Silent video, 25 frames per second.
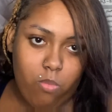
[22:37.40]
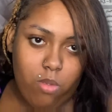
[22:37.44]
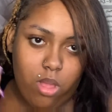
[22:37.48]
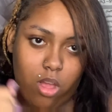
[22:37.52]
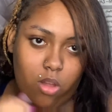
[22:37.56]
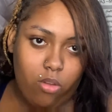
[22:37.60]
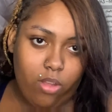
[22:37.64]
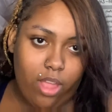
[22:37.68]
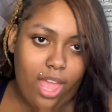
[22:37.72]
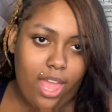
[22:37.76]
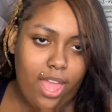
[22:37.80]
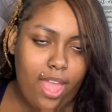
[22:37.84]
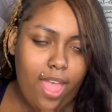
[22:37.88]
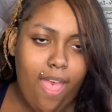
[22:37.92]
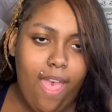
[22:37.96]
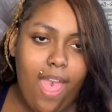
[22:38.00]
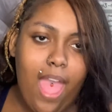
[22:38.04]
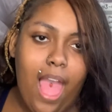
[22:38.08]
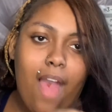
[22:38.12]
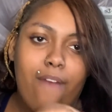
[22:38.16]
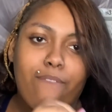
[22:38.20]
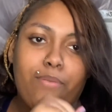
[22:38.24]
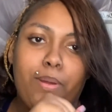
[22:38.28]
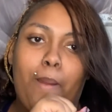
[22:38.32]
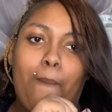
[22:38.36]
okay?
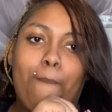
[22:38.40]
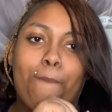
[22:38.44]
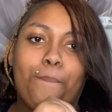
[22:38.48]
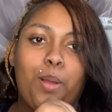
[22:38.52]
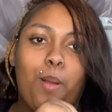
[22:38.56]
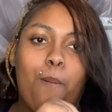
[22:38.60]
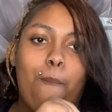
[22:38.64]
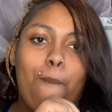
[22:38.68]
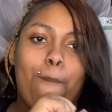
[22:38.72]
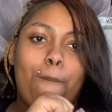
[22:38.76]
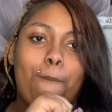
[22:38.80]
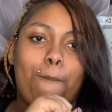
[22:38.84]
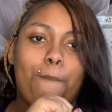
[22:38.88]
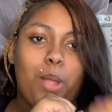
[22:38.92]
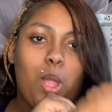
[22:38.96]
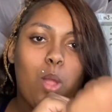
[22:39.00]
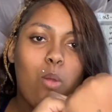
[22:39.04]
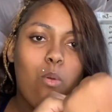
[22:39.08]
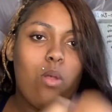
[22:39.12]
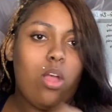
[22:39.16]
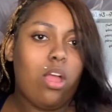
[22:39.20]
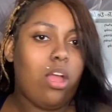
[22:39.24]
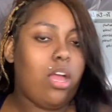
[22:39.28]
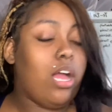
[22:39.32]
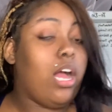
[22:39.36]
I'm gonna,
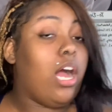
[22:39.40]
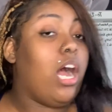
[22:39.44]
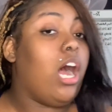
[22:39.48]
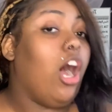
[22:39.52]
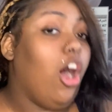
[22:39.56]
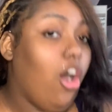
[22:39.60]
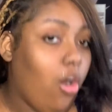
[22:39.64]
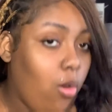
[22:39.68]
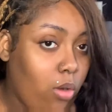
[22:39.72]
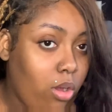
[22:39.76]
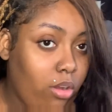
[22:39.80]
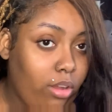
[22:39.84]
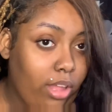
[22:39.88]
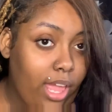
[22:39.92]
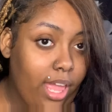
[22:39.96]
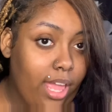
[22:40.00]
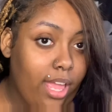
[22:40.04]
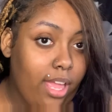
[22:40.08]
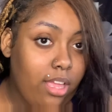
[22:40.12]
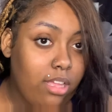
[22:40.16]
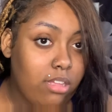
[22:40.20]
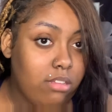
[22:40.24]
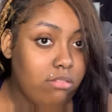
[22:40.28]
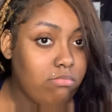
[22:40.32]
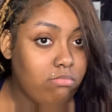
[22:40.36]
oh, okay?
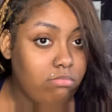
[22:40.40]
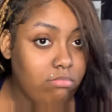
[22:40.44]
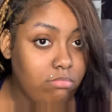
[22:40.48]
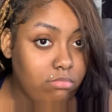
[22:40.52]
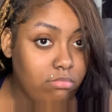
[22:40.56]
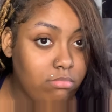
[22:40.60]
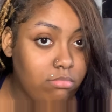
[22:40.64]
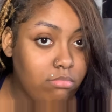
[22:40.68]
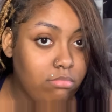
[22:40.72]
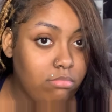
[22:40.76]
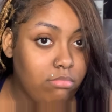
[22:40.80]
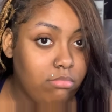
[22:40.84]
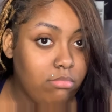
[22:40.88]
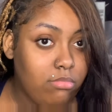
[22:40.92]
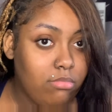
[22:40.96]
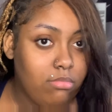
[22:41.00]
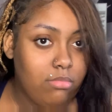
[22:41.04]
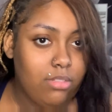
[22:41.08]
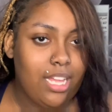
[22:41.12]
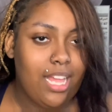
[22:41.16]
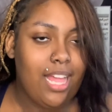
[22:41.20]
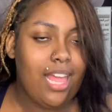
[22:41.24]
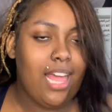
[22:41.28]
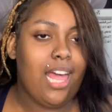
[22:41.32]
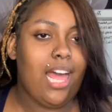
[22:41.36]

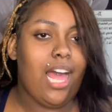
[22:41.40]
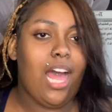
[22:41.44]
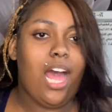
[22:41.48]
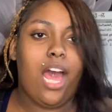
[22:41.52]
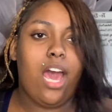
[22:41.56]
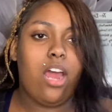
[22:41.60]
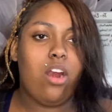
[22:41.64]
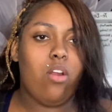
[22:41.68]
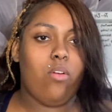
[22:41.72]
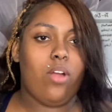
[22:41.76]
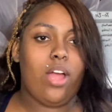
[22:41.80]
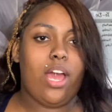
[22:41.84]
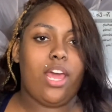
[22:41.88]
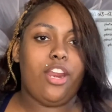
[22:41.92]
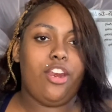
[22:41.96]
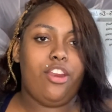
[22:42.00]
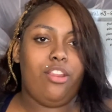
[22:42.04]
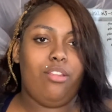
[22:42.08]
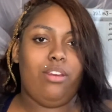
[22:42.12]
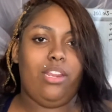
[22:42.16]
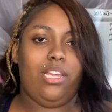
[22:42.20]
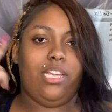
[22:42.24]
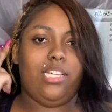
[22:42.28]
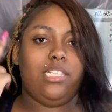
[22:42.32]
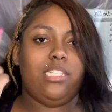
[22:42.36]
I don't got to do
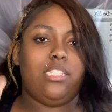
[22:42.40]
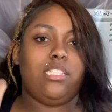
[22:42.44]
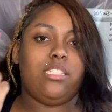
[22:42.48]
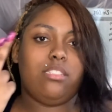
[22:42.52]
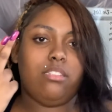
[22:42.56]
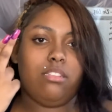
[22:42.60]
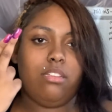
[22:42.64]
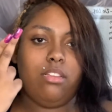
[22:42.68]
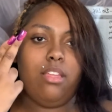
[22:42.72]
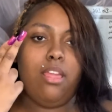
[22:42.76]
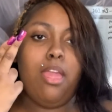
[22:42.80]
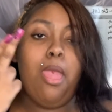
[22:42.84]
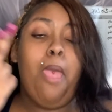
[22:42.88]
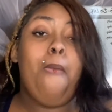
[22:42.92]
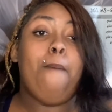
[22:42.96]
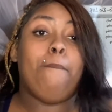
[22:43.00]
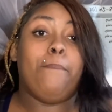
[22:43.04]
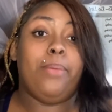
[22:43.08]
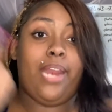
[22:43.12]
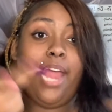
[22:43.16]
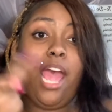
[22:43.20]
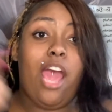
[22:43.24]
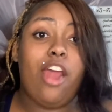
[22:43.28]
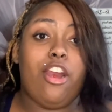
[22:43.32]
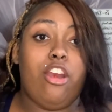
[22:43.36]
this. But
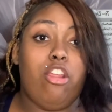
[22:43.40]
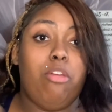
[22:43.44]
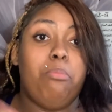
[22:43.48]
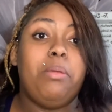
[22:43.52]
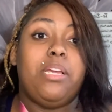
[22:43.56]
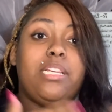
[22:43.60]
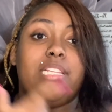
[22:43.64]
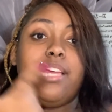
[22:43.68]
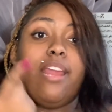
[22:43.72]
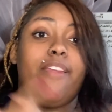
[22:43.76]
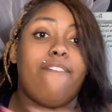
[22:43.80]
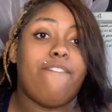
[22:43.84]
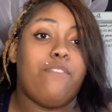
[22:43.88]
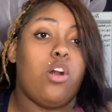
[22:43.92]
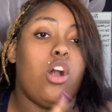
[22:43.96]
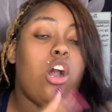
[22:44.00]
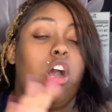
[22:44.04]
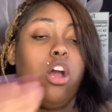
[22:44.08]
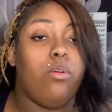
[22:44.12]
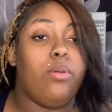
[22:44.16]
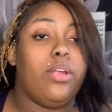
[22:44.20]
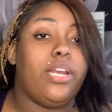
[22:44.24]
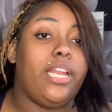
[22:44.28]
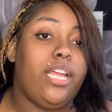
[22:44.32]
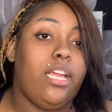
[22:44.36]
now I do because I done fought
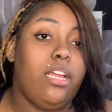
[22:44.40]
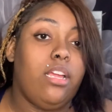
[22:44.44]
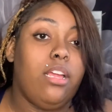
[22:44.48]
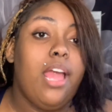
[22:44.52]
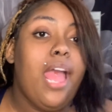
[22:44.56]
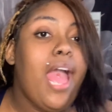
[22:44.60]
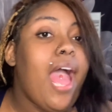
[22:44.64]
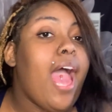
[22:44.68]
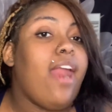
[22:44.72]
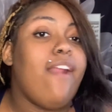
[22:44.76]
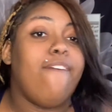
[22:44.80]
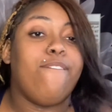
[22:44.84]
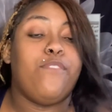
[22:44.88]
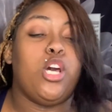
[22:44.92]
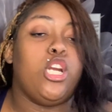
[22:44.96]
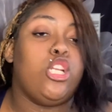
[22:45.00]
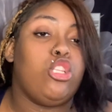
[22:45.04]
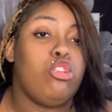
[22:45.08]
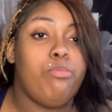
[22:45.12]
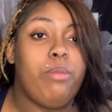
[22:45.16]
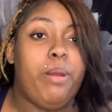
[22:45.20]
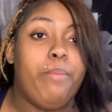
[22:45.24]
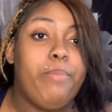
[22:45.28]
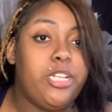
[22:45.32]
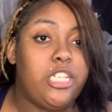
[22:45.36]
already. I done fought too
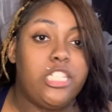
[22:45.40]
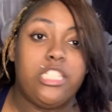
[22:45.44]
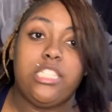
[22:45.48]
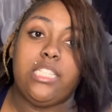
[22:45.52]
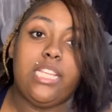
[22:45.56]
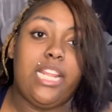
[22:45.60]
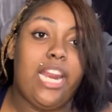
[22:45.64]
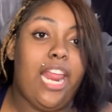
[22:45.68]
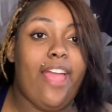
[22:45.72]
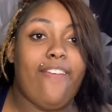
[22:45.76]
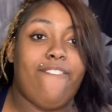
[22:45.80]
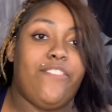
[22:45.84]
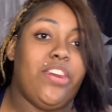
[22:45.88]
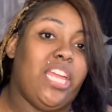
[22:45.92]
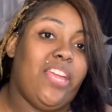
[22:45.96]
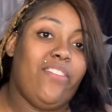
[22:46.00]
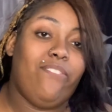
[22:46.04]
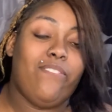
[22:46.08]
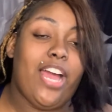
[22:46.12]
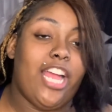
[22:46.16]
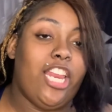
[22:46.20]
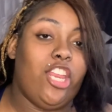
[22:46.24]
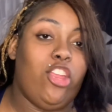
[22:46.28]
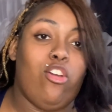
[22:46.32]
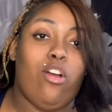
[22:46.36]
many bitches. And I ain't gonna keep
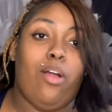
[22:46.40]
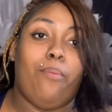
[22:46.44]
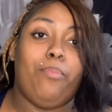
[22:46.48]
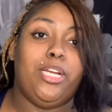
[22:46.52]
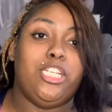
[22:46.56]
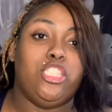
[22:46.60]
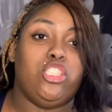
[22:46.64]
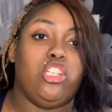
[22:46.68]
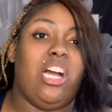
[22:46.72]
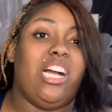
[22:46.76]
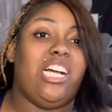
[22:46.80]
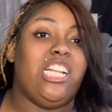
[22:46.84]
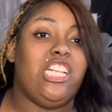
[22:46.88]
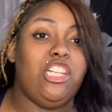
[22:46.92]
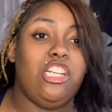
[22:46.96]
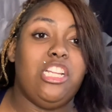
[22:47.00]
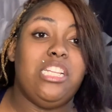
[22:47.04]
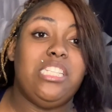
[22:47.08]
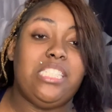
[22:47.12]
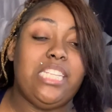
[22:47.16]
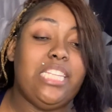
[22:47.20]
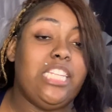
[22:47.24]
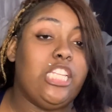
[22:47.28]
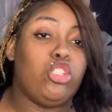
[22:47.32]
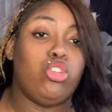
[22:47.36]
fighting y'all. Because y'all clearly
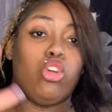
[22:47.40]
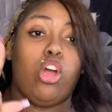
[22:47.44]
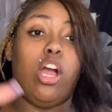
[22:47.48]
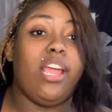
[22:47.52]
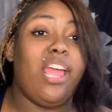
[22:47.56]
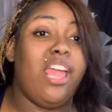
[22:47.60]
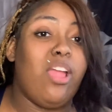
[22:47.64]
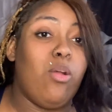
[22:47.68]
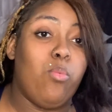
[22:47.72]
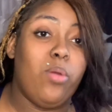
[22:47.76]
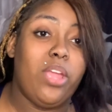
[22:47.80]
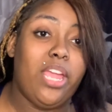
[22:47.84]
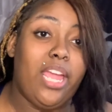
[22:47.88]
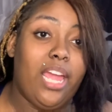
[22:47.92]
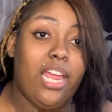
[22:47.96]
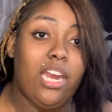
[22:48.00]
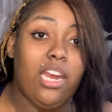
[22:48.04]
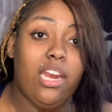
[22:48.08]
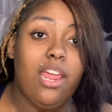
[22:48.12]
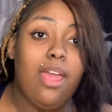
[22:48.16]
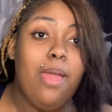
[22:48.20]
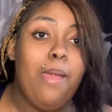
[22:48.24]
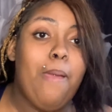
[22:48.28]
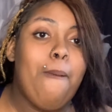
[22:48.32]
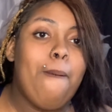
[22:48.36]
see that y'all can't win.
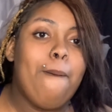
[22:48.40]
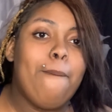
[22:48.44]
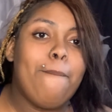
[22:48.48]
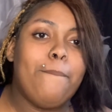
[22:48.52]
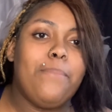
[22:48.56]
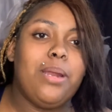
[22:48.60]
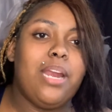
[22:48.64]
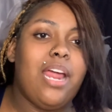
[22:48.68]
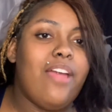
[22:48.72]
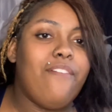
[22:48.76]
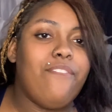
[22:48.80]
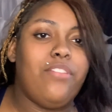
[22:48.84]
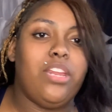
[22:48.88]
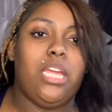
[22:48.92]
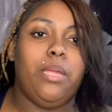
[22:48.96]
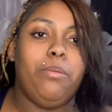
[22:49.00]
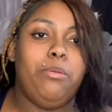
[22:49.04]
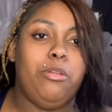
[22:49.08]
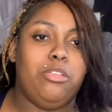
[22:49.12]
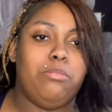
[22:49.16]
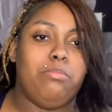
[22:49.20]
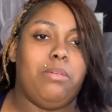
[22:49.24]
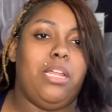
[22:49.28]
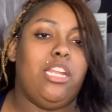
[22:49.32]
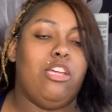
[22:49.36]
But I ain't gonna keep
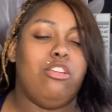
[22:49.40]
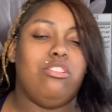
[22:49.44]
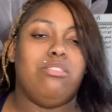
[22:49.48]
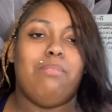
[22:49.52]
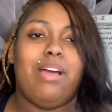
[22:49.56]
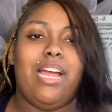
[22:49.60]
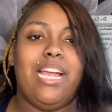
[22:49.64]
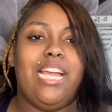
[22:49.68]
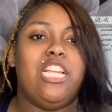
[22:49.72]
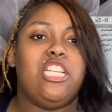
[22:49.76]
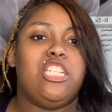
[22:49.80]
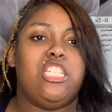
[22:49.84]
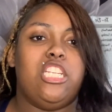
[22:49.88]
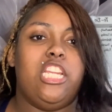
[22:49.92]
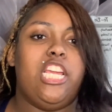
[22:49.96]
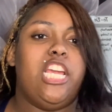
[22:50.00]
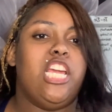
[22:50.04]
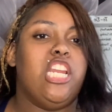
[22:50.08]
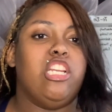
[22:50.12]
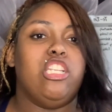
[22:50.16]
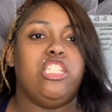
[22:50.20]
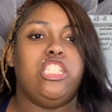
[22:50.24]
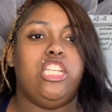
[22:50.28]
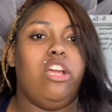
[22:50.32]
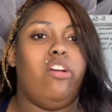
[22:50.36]
using losing my
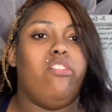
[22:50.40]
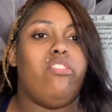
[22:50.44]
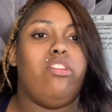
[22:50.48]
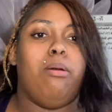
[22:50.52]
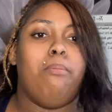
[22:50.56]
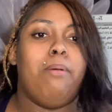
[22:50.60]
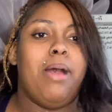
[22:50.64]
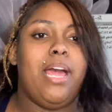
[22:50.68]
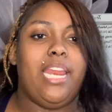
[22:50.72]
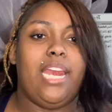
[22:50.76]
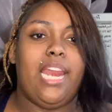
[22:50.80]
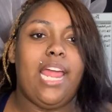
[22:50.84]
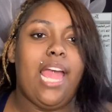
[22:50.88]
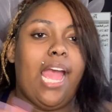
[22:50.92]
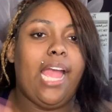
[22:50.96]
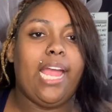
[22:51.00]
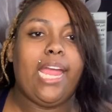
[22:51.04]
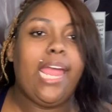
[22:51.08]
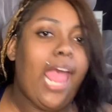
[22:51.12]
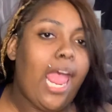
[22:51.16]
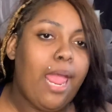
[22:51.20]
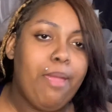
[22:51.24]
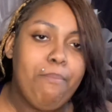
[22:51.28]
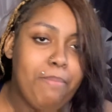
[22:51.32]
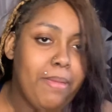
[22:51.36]
energy over nobody that
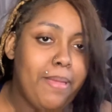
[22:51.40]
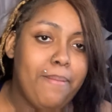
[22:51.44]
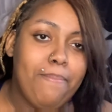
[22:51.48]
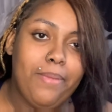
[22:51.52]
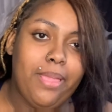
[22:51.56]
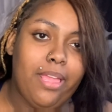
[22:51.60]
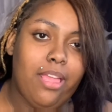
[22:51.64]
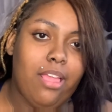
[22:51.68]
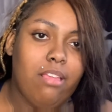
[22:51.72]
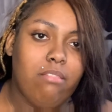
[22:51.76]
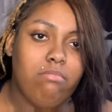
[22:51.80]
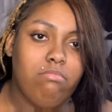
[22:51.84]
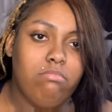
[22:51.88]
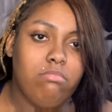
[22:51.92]
can't beat me.